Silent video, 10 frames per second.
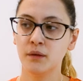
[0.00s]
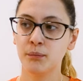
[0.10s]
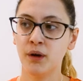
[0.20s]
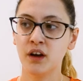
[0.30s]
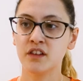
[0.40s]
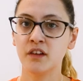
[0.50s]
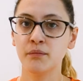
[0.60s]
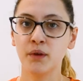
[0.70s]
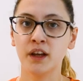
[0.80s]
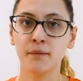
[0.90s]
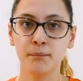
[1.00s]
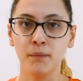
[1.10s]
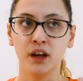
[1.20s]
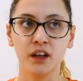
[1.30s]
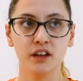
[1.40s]
parts of like
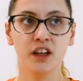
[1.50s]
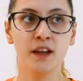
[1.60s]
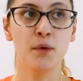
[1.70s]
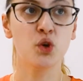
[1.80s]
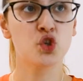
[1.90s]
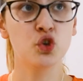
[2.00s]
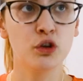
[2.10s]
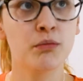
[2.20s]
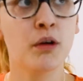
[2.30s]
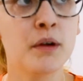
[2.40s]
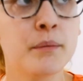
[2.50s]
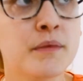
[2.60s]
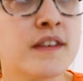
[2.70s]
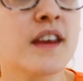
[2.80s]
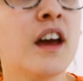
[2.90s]
my emotional
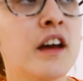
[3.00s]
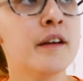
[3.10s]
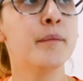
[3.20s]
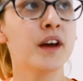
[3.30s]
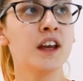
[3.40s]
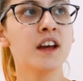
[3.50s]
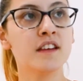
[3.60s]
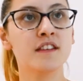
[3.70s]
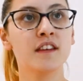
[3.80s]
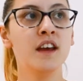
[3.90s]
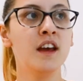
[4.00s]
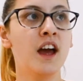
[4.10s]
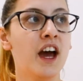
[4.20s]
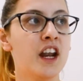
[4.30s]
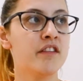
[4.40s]
problems, I guess.
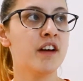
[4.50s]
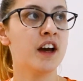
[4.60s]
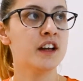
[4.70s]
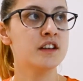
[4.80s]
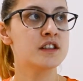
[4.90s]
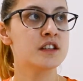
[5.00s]
And I've had